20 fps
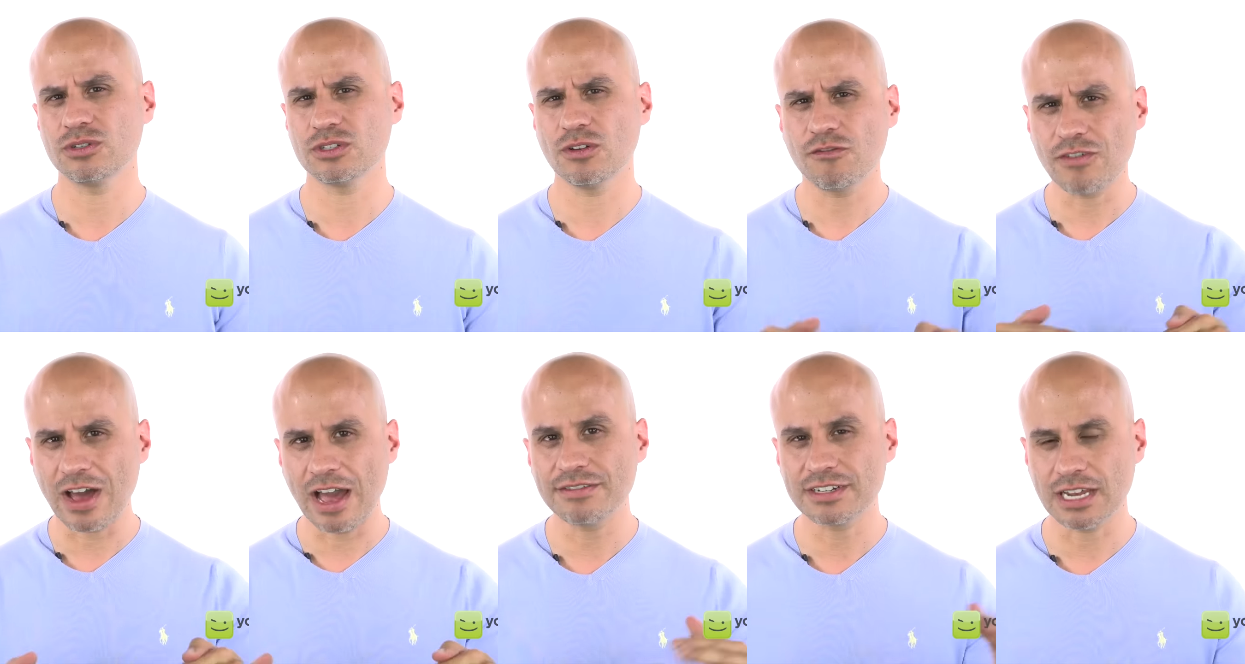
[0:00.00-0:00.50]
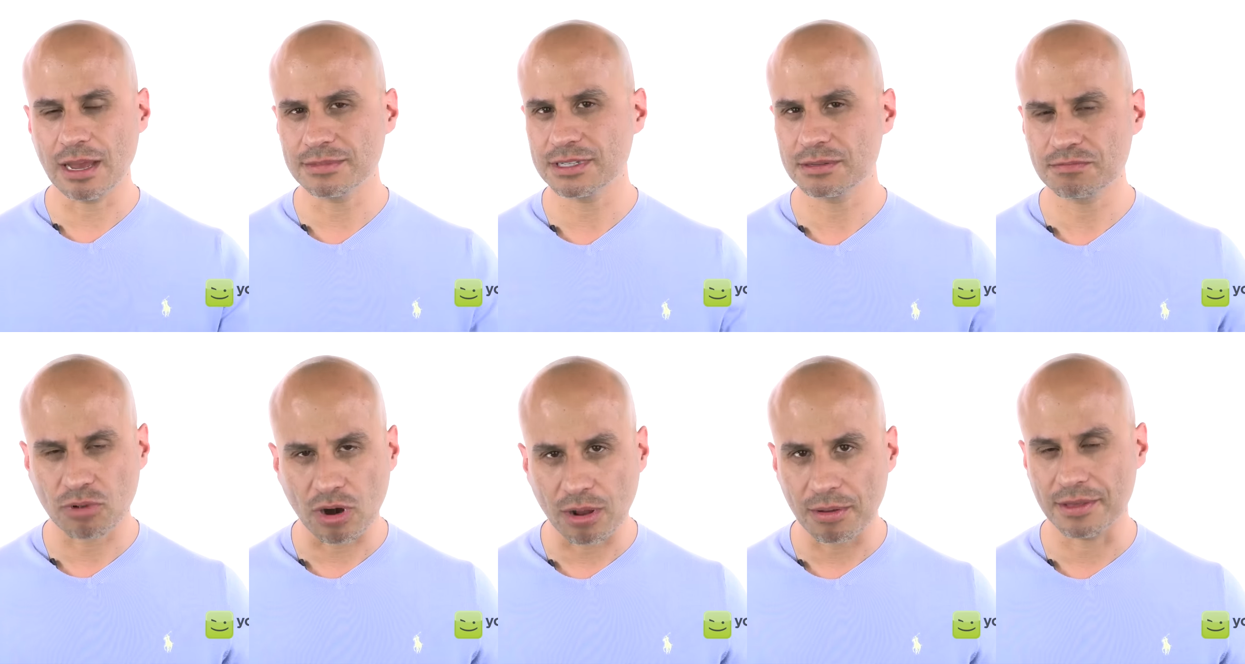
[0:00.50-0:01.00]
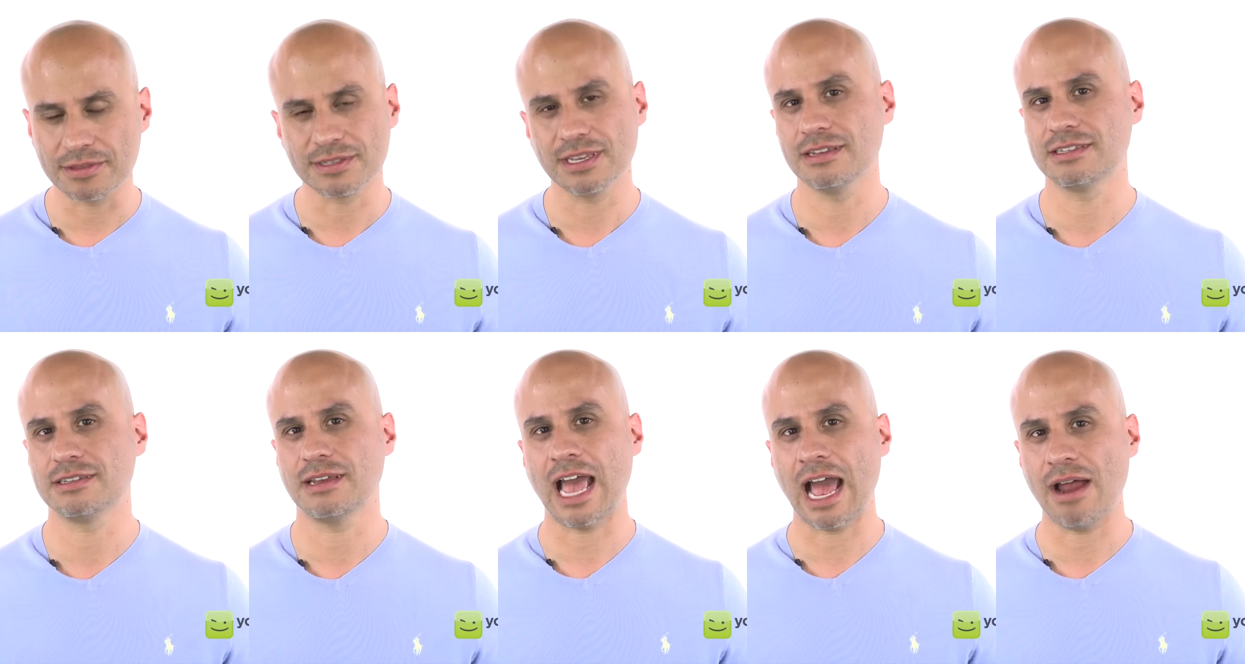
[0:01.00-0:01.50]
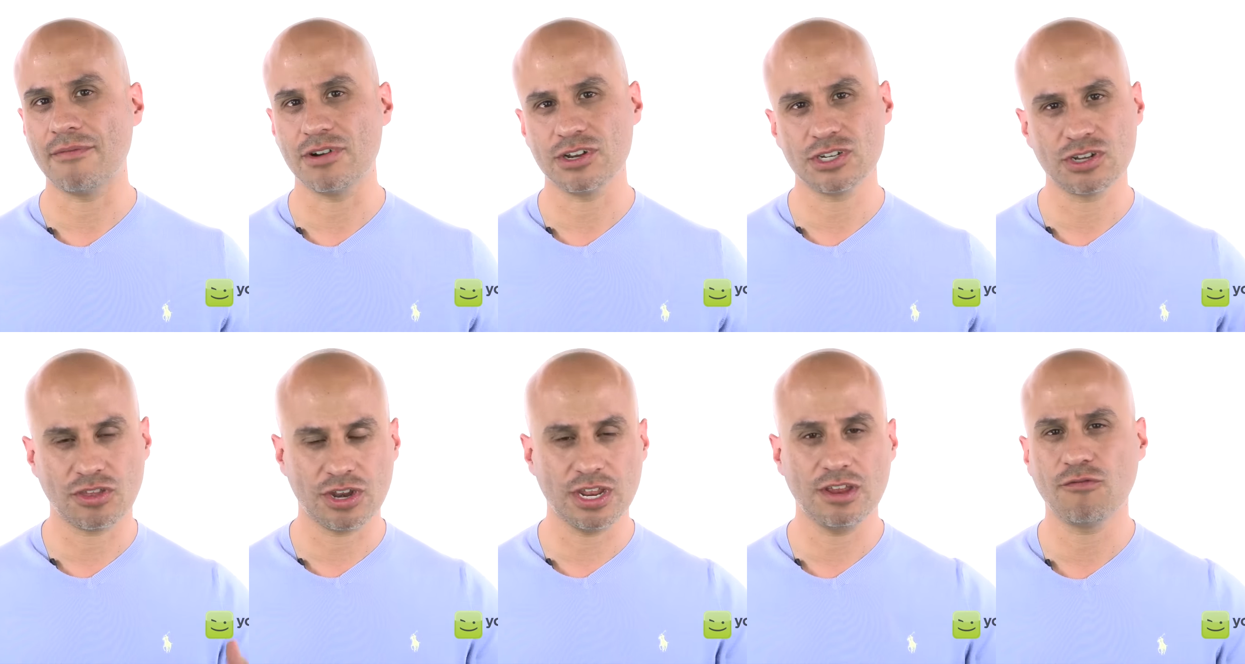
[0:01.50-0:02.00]
So five times is probably, I'd say it's
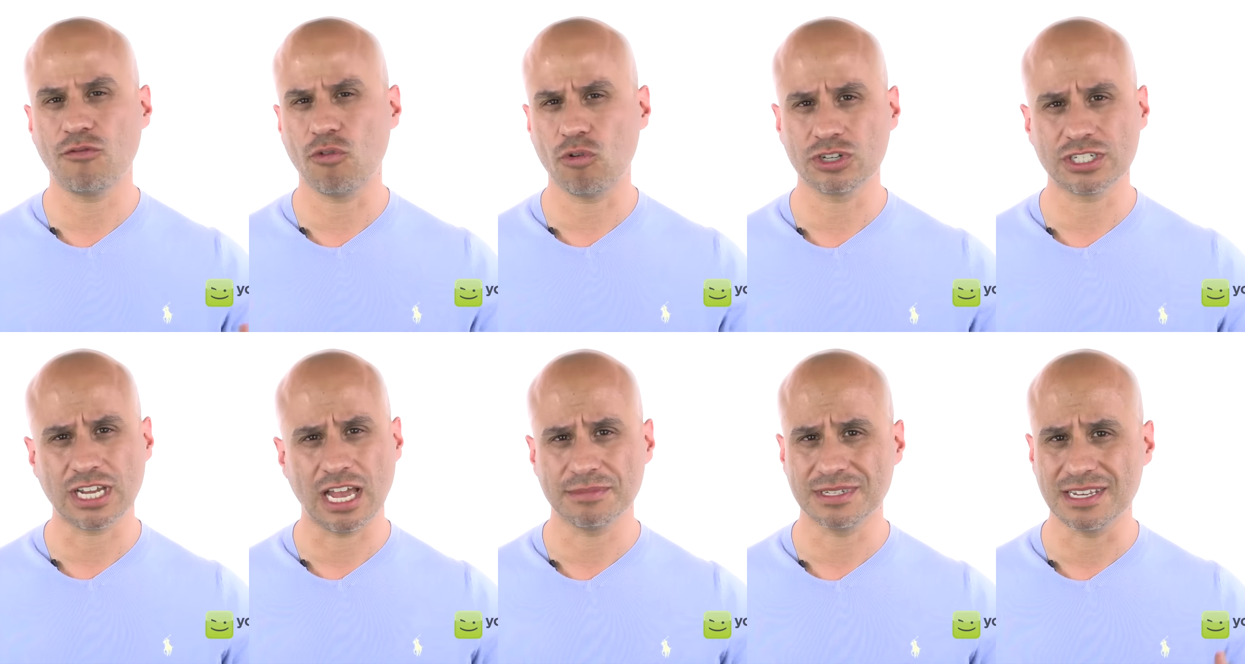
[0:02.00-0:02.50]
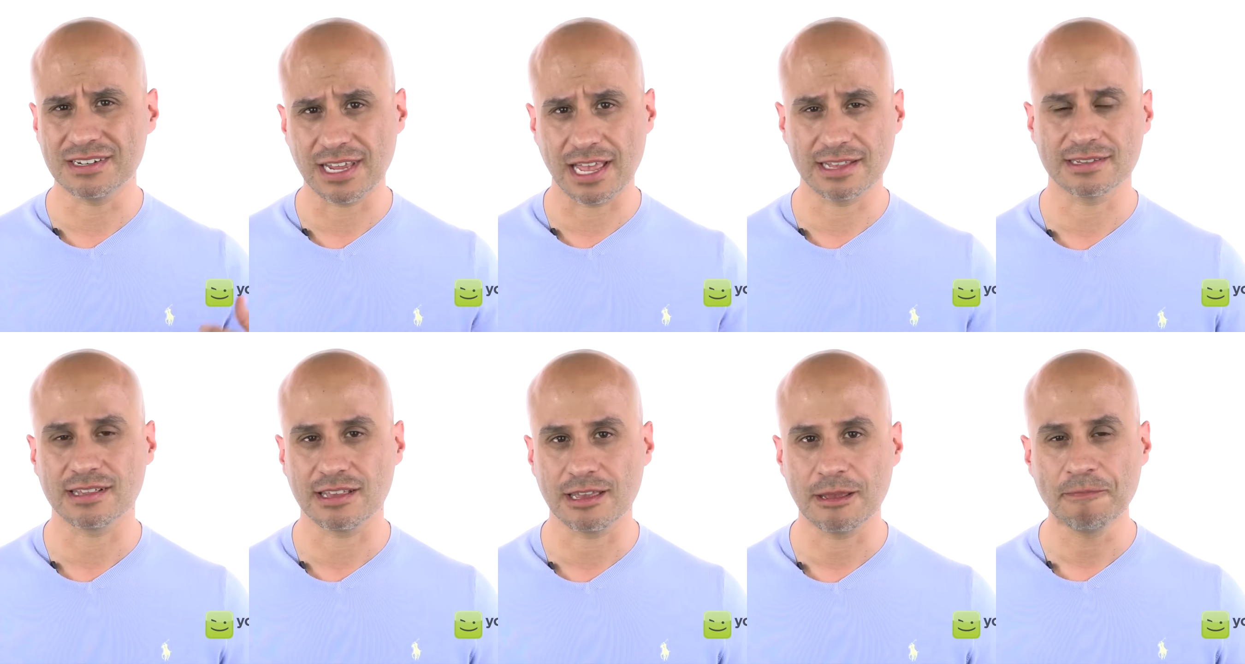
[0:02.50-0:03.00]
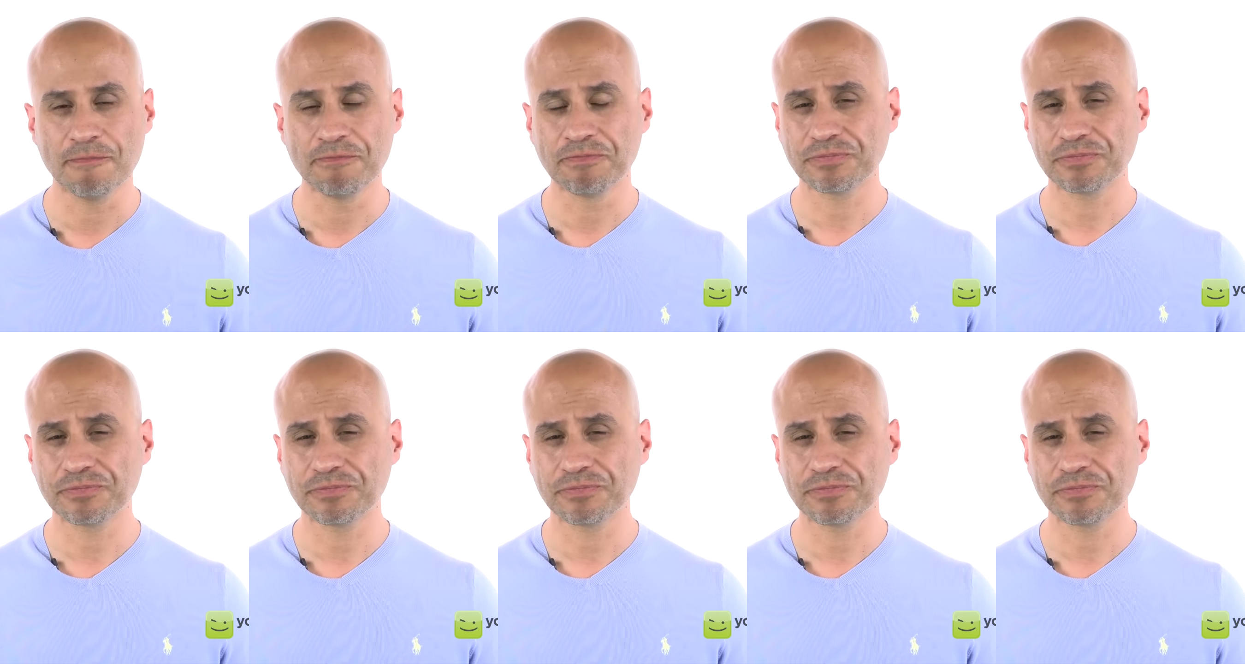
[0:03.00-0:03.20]
average, three, four times intensely.